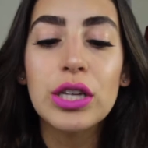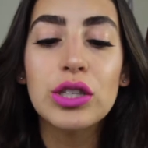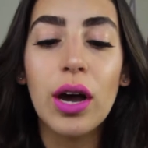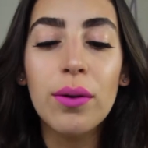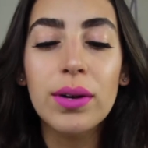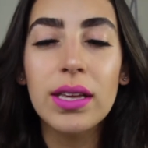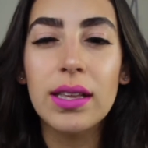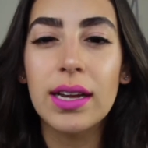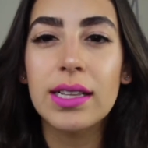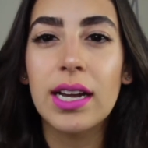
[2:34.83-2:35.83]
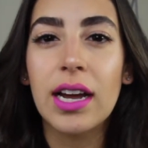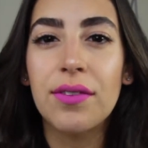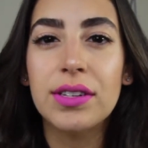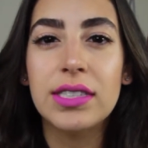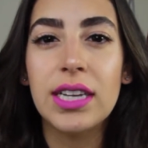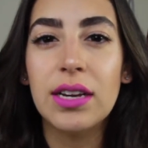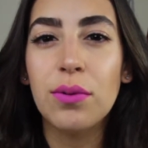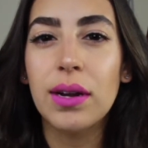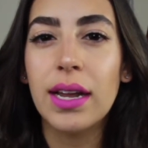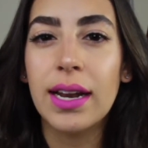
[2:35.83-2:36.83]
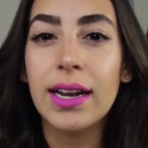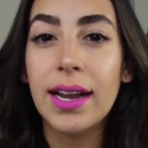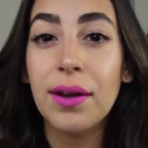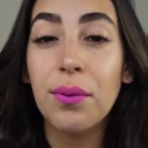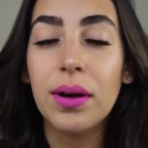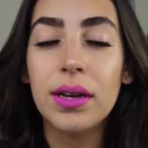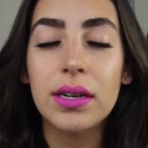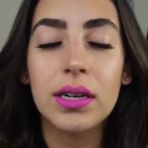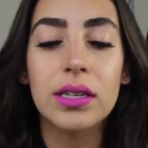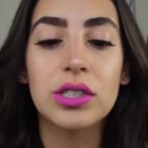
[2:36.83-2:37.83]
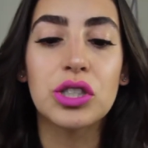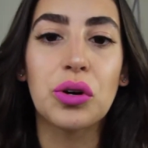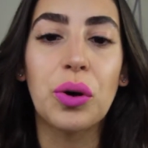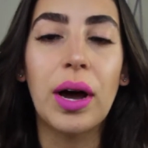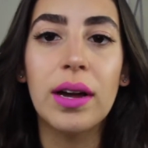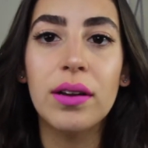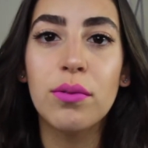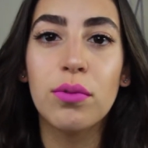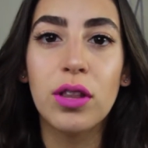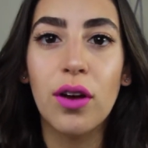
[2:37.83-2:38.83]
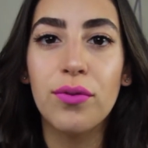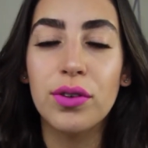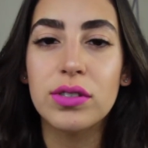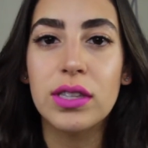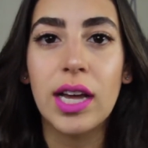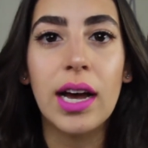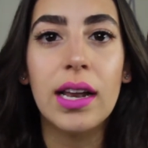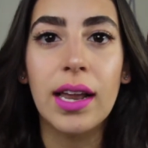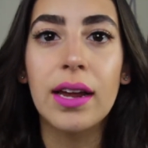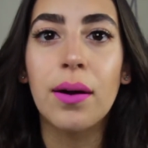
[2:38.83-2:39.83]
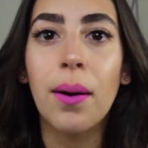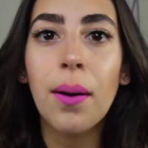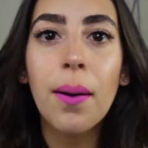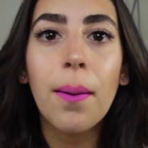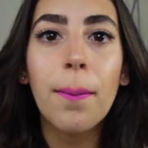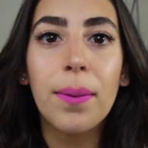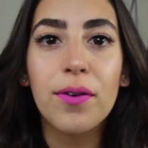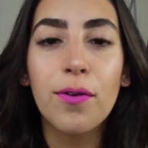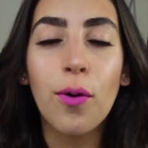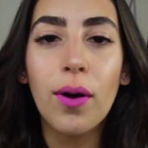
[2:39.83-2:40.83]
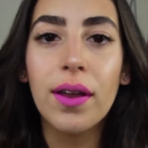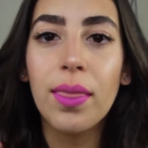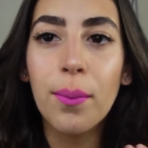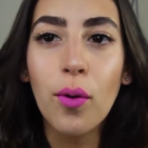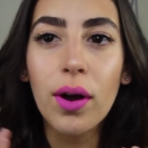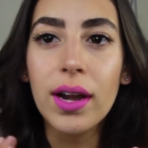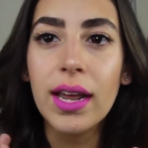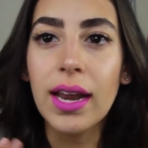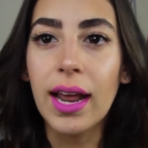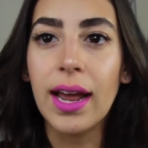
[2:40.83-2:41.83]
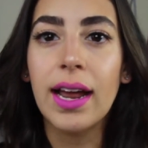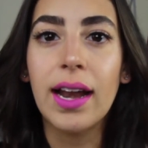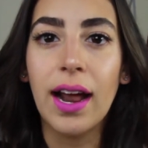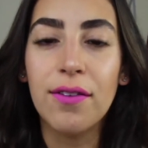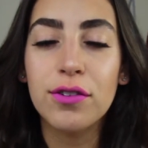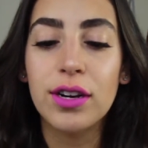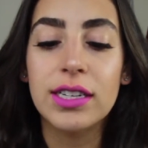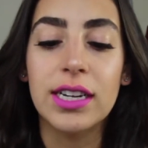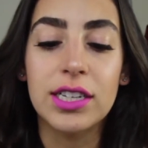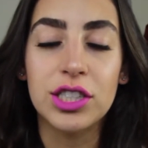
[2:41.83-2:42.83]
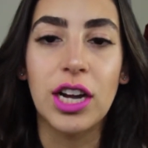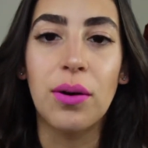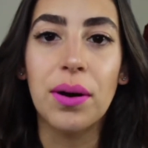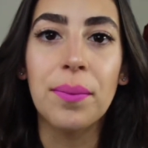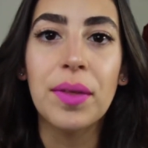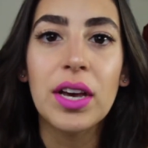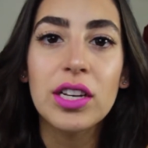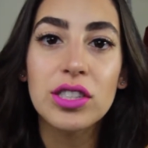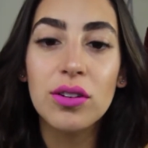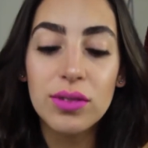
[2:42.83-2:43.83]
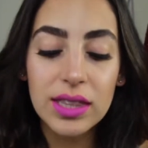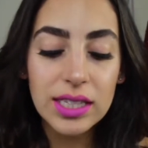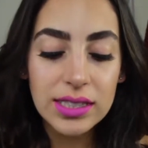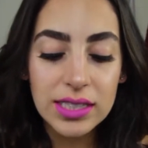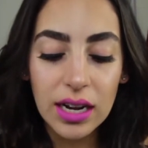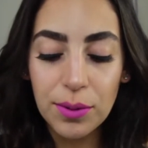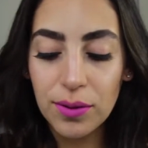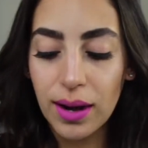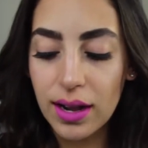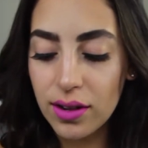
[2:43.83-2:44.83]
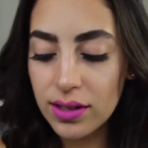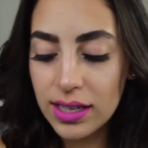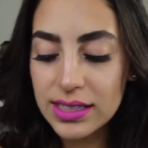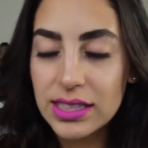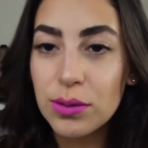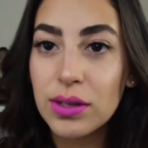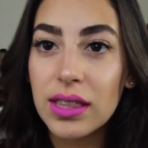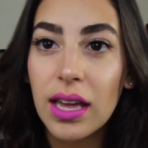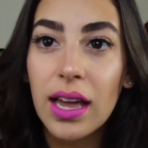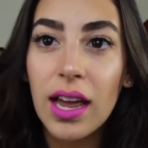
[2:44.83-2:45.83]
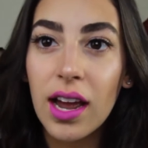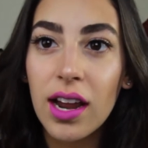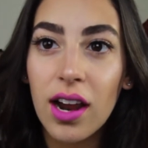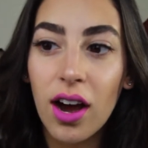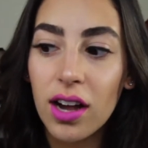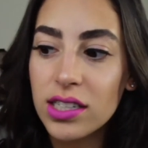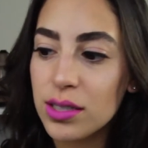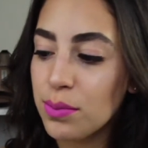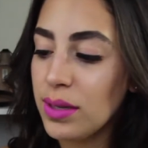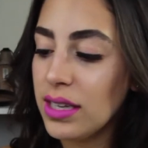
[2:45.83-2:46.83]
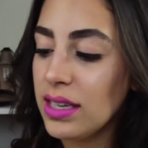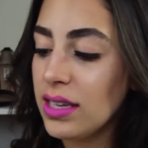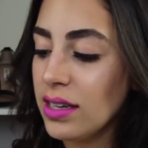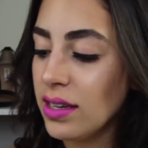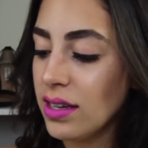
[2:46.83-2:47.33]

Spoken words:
So I really like that. I have a day one and a night one, so I love using that like before in the morning and after I take a shower. So this time around, let's see what they got me.